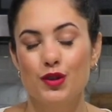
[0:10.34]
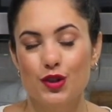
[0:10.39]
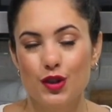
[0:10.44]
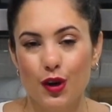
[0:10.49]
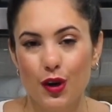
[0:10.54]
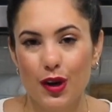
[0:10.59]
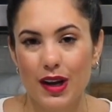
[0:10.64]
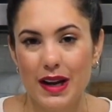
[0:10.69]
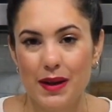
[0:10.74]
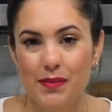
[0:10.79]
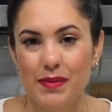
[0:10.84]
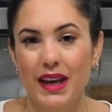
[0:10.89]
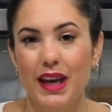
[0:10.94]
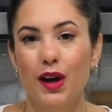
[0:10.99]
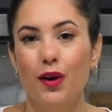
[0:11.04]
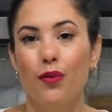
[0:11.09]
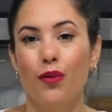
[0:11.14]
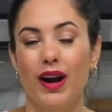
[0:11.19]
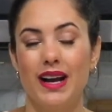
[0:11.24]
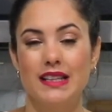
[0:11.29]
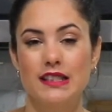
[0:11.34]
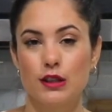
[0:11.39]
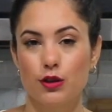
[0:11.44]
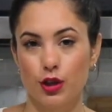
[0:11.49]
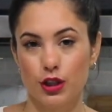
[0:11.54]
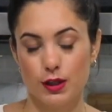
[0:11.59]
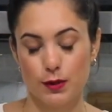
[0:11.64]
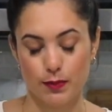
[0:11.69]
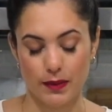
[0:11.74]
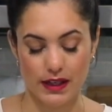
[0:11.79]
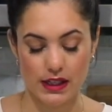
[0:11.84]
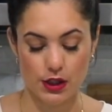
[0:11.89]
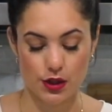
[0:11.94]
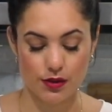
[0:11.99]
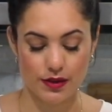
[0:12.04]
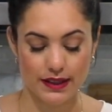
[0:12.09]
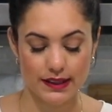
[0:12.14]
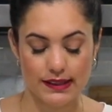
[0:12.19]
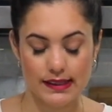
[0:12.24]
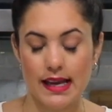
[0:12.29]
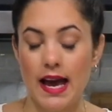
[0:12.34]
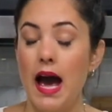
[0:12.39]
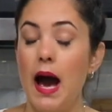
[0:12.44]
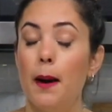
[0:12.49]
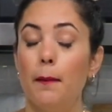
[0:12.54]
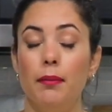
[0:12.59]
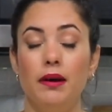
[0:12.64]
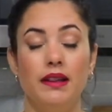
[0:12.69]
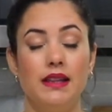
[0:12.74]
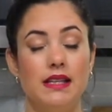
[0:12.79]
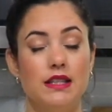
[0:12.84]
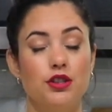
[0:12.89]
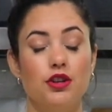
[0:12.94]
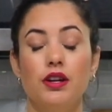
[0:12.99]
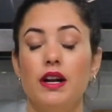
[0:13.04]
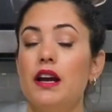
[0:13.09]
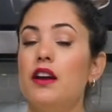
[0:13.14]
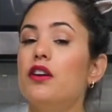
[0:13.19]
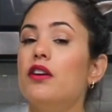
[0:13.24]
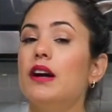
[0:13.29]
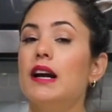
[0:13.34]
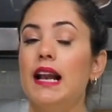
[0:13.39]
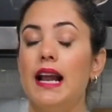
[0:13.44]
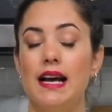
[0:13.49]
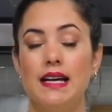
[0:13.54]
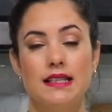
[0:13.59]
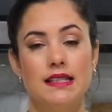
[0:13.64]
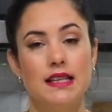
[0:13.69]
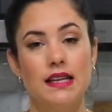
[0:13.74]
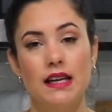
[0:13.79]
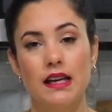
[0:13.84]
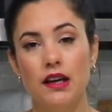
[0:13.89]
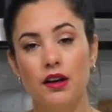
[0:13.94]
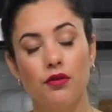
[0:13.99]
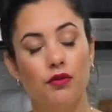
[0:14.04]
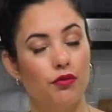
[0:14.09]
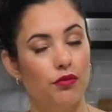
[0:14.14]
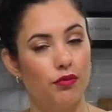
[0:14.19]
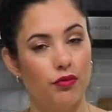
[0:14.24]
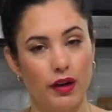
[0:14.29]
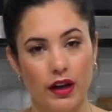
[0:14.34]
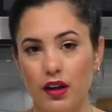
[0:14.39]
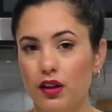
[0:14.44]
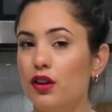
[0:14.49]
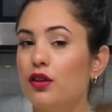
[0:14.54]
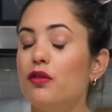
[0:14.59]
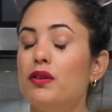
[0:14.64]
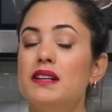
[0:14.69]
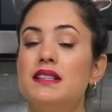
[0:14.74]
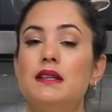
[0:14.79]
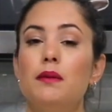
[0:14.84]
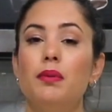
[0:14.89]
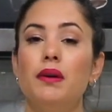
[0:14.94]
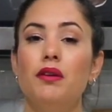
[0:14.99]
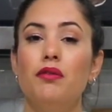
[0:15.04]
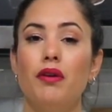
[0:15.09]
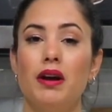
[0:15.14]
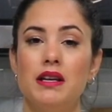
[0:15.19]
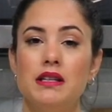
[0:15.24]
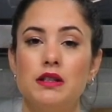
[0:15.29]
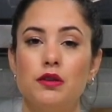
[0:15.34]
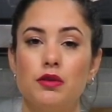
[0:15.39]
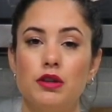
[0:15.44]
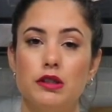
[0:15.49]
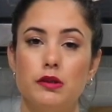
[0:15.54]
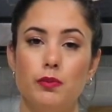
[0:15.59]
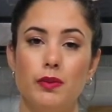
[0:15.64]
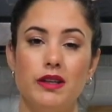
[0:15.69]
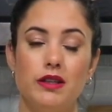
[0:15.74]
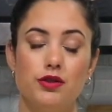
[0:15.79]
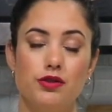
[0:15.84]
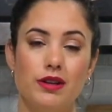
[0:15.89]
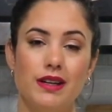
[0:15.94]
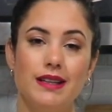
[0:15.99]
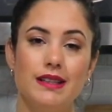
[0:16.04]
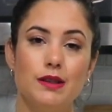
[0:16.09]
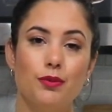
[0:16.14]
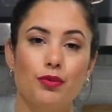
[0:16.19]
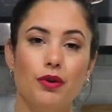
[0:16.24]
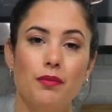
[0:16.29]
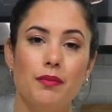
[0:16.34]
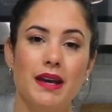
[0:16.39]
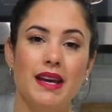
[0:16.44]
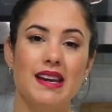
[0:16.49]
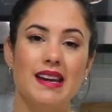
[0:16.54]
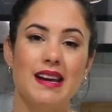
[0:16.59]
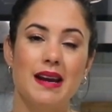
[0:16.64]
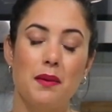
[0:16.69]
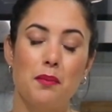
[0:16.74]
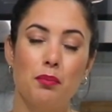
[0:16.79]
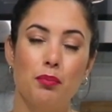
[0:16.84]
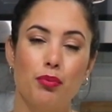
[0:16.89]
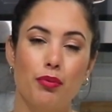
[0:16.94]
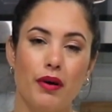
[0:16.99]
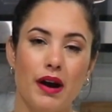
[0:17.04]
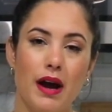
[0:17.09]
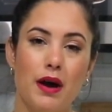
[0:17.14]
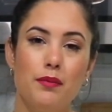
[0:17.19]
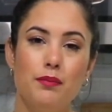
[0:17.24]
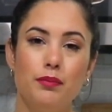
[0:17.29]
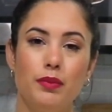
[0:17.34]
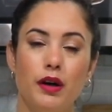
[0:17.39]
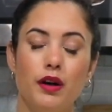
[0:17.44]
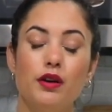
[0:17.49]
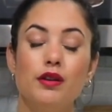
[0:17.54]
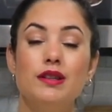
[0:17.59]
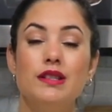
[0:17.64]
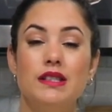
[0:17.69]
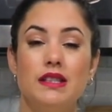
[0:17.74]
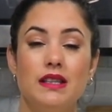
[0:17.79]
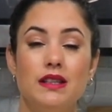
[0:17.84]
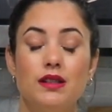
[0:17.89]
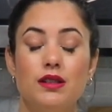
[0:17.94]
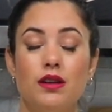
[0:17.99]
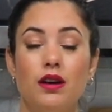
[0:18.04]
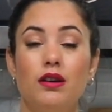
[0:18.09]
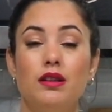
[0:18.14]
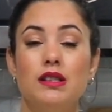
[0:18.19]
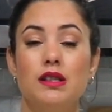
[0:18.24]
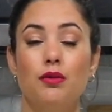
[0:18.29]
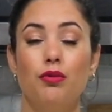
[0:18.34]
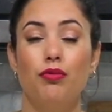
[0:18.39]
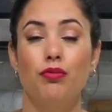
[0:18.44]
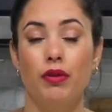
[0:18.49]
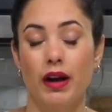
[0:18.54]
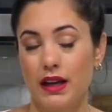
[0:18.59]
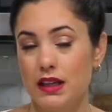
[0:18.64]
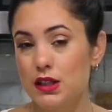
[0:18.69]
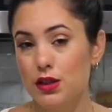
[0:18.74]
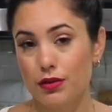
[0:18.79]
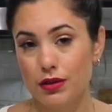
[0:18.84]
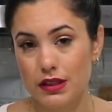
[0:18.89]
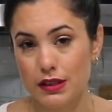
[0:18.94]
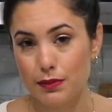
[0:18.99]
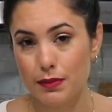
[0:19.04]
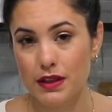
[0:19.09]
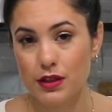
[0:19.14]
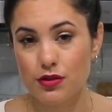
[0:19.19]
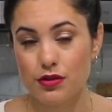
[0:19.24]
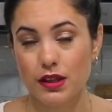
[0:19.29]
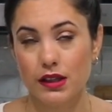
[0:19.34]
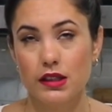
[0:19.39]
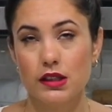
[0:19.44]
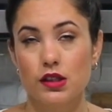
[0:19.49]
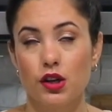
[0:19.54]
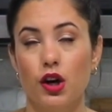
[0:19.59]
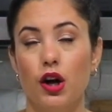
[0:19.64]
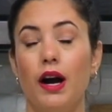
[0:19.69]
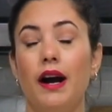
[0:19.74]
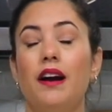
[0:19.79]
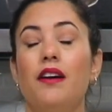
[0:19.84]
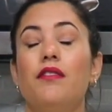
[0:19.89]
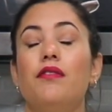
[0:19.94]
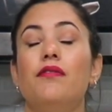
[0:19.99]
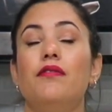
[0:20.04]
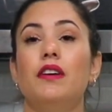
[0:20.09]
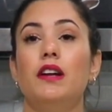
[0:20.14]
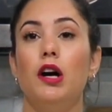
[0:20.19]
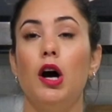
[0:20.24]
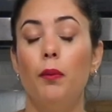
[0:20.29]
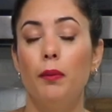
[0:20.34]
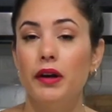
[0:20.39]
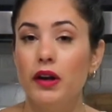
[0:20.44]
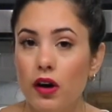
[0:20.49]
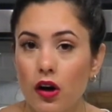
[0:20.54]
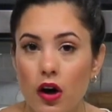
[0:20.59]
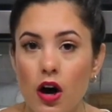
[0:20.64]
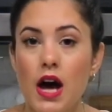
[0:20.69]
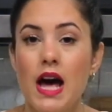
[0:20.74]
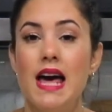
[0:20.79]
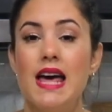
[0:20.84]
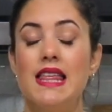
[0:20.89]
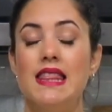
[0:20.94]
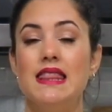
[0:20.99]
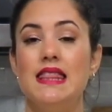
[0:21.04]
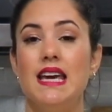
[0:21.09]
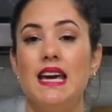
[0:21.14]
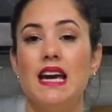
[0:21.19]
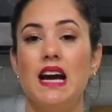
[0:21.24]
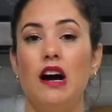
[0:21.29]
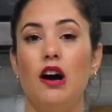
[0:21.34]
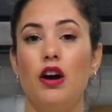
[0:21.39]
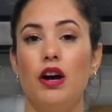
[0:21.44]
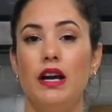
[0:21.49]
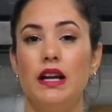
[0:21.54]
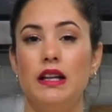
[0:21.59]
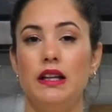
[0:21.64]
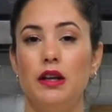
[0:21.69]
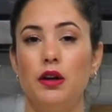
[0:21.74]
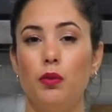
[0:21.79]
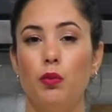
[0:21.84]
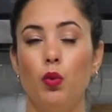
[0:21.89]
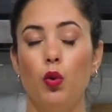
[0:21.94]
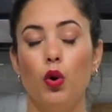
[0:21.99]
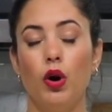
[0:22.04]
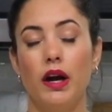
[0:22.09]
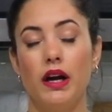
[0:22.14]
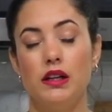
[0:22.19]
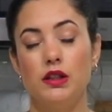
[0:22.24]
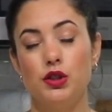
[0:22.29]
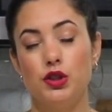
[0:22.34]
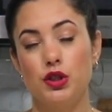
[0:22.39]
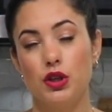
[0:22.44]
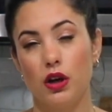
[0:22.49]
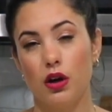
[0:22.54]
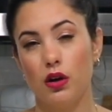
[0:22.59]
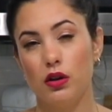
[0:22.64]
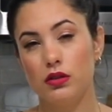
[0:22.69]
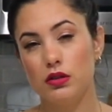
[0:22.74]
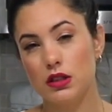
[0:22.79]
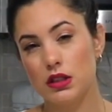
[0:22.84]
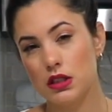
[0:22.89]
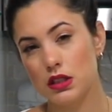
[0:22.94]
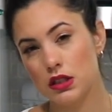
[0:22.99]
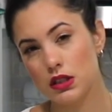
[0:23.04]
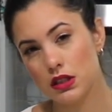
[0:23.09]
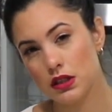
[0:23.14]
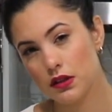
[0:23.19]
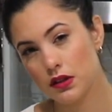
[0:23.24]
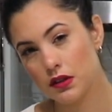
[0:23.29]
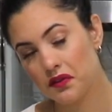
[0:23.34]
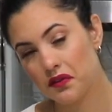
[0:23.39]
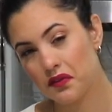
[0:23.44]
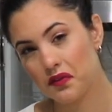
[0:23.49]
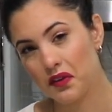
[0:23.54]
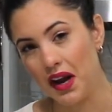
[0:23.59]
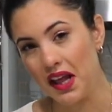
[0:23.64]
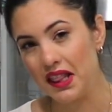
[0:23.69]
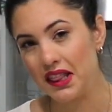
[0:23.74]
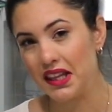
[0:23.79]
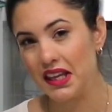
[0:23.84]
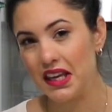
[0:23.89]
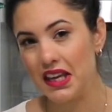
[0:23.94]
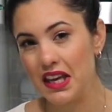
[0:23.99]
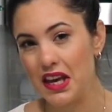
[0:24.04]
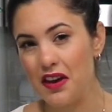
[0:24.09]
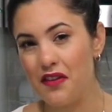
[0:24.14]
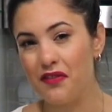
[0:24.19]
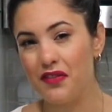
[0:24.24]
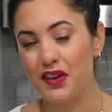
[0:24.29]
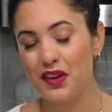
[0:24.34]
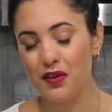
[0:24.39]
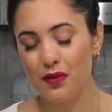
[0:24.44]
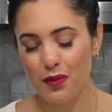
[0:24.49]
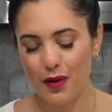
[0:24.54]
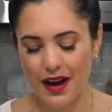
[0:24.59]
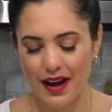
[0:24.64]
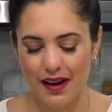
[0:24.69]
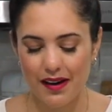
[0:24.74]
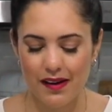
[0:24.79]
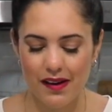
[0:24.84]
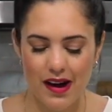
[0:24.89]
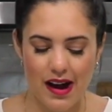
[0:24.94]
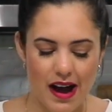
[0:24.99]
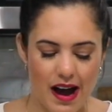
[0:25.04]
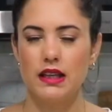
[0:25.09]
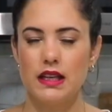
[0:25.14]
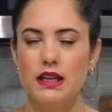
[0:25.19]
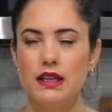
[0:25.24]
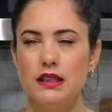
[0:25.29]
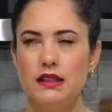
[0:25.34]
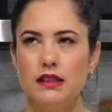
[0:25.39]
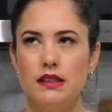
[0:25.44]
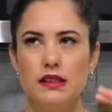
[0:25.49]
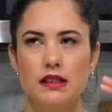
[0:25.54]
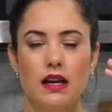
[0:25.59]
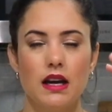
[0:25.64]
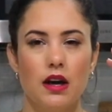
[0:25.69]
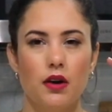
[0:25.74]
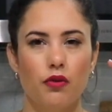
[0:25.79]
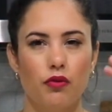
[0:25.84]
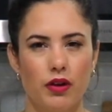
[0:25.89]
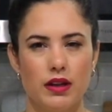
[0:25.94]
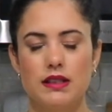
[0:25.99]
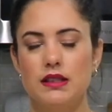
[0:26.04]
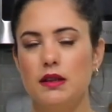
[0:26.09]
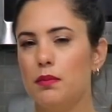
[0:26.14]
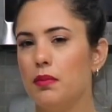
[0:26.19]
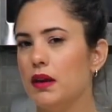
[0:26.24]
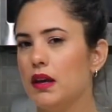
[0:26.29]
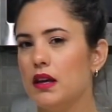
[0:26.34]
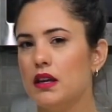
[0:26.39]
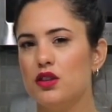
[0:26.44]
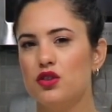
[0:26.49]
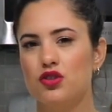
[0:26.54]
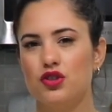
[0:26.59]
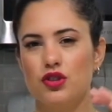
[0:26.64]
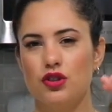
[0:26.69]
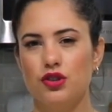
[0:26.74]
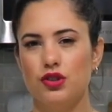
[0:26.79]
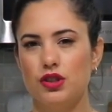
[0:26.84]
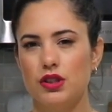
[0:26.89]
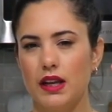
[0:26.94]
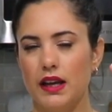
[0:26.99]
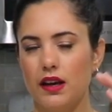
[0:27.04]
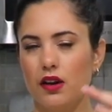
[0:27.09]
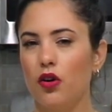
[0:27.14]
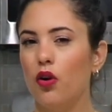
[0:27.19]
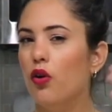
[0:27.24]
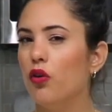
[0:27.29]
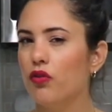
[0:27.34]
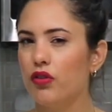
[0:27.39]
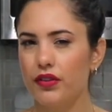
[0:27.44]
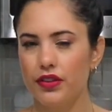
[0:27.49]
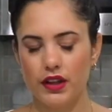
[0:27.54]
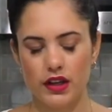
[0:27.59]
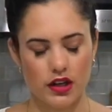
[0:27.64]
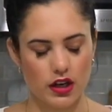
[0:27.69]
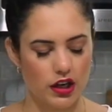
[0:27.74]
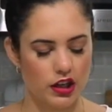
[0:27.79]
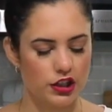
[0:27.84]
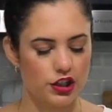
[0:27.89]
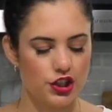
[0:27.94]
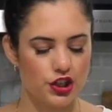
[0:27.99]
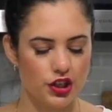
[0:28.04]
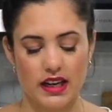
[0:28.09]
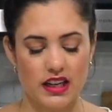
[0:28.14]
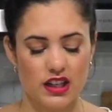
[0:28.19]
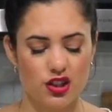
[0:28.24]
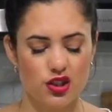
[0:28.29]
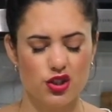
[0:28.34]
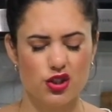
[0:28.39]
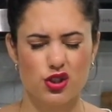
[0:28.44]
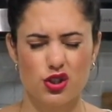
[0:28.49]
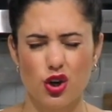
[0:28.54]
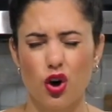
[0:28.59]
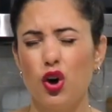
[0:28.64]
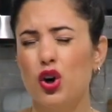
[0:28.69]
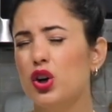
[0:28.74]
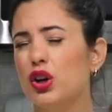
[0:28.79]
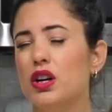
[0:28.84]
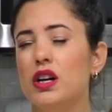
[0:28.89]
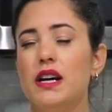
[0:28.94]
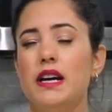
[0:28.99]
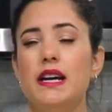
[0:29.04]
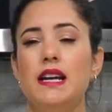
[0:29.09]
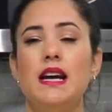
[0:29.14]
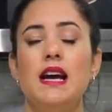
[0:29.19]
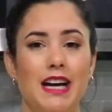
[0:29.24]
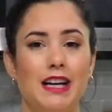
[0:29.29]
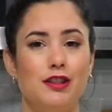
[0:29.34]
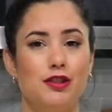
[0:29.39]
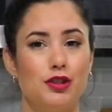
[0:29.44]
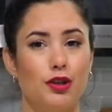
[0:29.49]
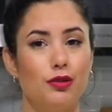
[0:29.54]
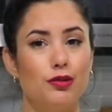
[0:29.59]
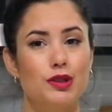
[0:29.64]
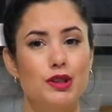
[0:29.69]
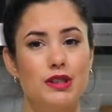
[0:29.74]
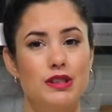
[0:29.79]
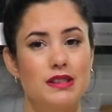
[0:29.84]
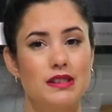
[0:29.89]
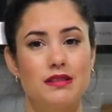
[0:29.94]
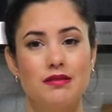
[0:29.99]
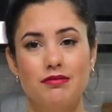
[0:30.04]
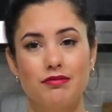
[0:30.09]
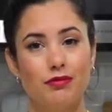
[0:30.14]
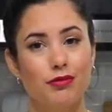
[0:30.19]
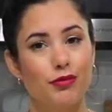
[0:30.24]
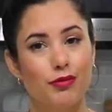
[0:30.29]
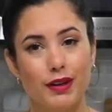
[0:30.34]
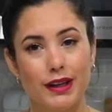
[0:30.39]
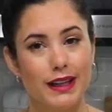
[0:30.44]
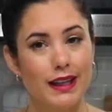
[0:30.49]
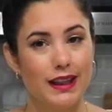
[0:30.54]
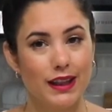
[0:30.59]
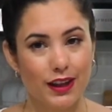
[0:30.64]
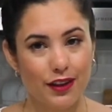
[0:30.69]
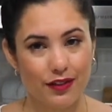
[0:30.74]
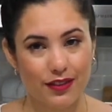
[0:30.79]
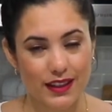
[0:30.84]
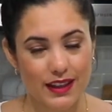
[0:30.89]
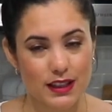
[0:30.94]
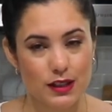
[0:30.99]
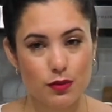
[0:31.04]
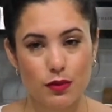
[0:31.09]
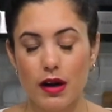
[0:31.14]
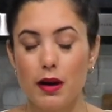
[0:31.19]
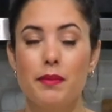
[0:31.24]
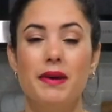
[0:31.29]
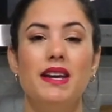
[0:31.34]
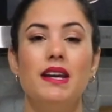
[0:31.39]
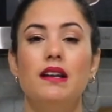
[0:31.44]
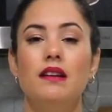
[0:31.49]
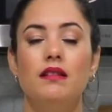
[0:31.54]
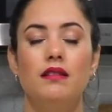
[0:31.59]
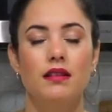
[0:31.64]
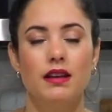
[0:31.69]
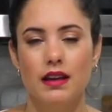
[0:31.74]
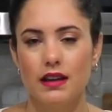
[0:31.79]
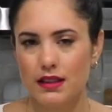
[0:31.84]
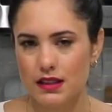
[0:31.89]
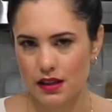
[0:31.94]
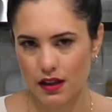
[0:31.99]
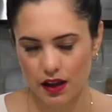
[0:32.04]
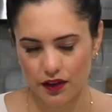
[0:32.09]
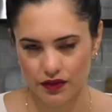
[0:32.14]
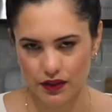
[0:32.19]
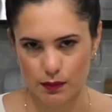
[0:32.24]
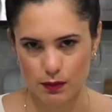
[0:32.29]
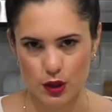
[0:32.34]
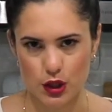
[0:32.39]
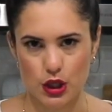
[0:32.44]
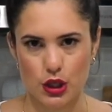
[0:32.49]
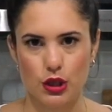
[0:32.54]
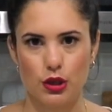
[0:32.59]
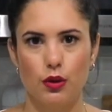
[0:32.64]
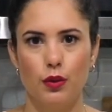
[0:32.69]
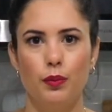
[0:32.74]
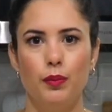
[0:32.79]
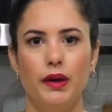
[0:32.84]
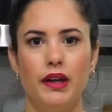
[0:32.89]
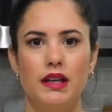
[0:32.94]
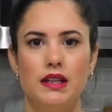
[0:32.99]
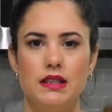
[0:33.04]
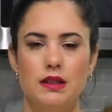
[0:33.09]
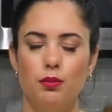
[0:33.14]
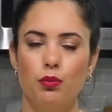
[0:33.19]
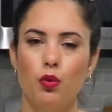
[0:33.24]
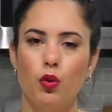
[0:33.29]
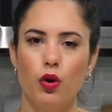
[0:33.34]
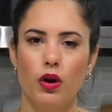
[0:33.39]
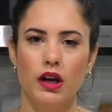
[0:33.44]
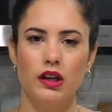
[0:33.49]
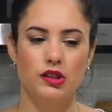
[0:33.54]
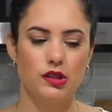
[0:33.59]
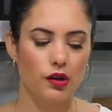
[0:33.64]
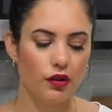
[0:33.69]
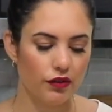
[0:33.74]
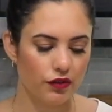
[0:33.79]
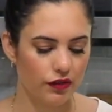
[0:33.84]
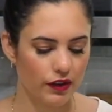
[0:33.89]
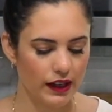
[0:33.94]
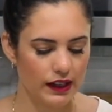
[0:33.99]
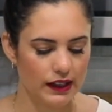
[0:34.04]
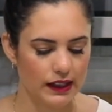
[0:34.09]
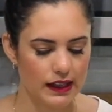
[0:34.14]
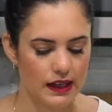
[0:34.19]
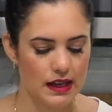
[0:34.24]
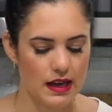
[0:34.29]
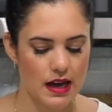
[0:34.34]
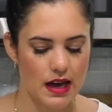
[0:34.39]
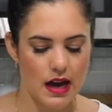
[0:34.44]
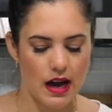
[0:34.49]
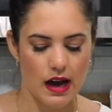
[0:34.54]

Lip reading: show you how to make Rice Krispie treats. But these are not your classic regular recipe Rice Krispie treats. We're making a brown butter sea salt Rice Krispie treats that are phenomenal. They are a little more adult friendly, if you will. These recipe is just like over the notch. It's so good. Adults really love this one. I mean, kids love them too, but it's more adult friendly